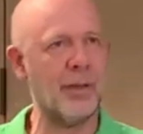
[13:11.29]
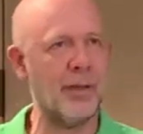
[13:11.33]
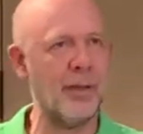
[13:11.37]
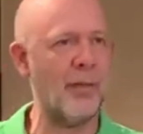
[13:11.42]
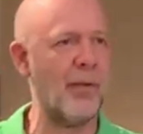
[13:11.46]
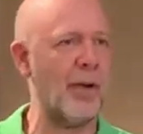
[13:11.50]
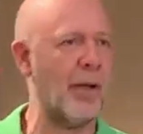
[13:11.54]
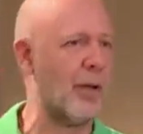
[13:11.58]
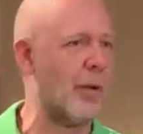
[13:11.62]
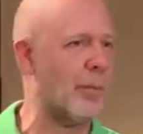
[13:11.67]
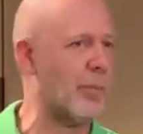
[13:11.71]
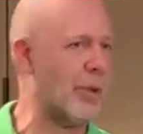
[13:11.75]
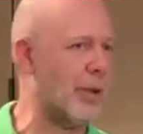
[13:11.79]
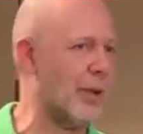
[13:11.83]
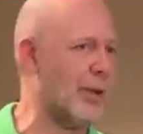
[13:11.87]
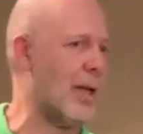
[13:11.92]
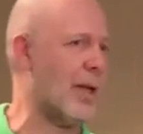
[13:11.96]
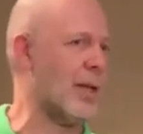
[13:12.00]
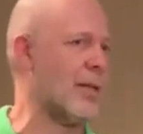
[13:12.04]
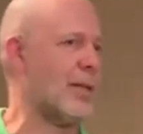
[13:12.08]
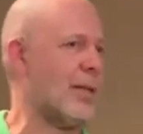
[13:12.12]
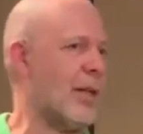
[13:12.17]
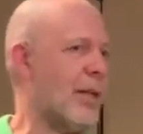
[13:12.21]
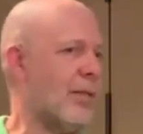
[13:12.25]
developed in the
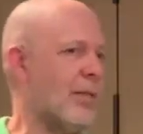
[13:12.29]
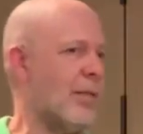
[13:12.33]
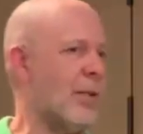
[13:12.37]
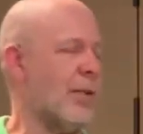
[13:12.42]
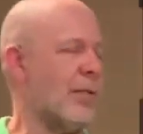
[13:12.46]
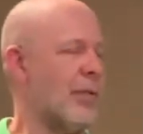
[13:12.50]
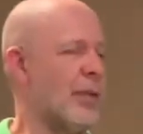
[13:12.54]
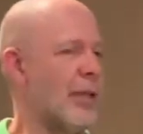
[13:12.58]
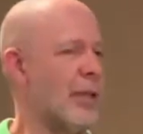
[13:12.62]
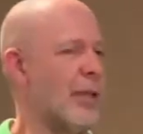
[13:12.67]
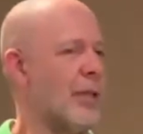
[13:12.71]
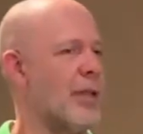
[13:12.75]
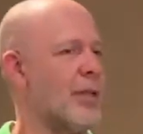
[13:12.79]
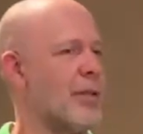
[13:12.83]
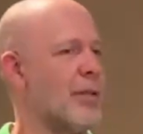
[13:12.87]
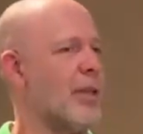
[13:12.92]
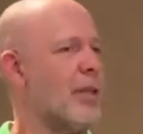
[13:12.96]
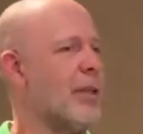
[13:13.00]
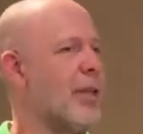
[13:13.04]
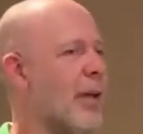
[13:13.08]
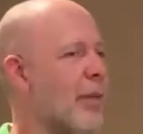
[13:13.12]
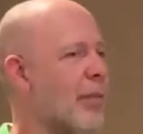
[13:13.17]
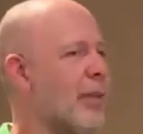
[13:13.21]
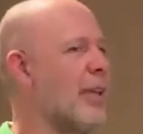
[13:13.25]
last 10, 15 years,
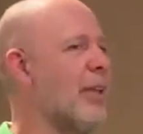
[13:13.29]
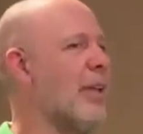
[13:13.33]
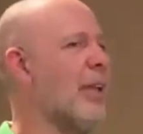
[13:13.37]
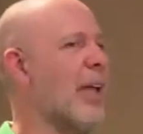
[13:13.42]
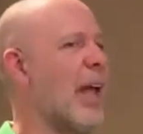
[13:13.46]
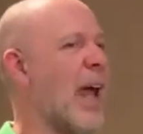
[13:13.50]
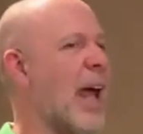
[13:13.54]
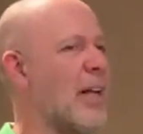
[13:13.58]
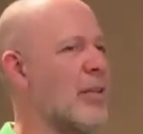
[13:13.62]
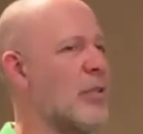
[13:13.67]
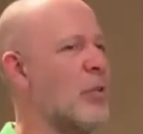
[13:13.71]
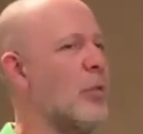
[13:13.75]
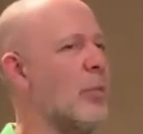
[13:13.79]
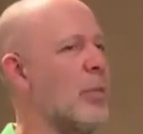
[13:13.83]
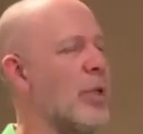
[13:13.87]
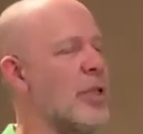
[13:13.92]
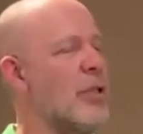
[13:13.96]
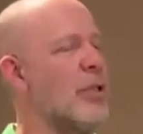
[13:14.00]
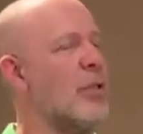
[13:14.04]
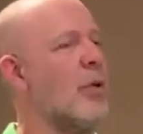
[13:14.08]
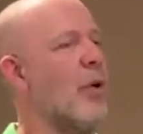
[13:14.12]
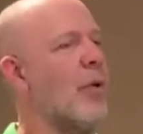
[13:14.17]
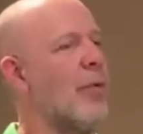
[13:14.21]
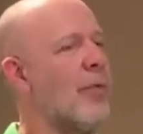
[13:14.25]
that everything has to be
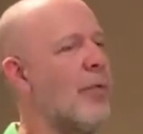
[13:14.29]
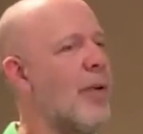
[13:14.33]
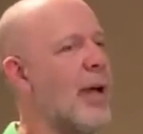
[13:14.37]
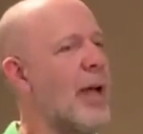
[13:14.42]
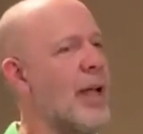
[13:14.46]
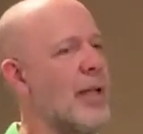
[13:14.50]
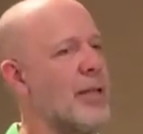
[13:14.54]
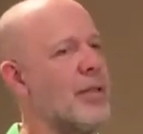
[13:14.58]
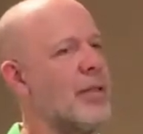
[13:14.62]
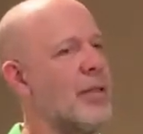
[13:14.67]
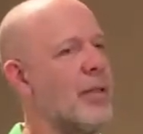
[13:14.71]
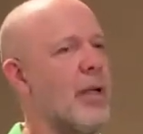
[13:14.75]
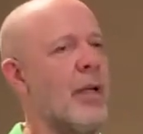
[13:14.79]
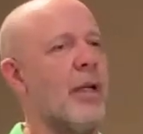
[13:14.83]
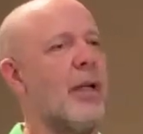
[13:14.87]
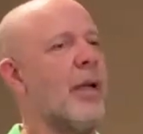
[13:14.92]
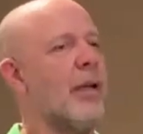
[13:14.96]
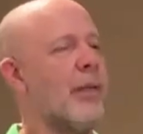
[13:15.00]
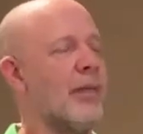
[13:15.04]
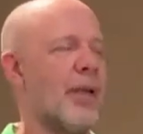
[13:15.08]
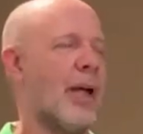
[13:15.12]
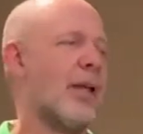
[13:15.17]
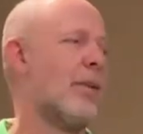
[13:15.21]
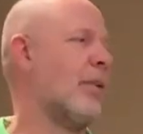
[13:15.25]
so fast.
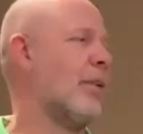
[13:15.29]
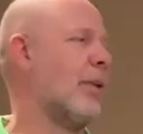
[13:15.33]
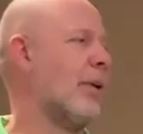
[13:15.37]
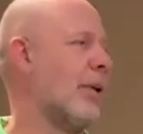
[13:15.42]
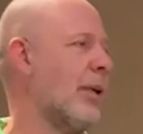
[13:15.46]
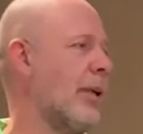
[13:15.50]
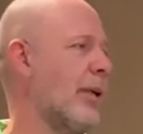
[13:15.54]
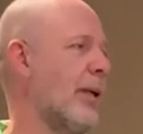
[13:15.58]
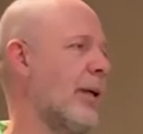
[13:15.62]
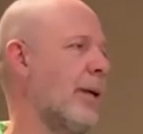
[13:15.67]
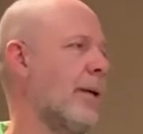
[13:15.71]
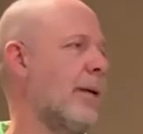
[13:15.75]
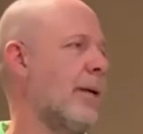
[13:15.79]
Not really.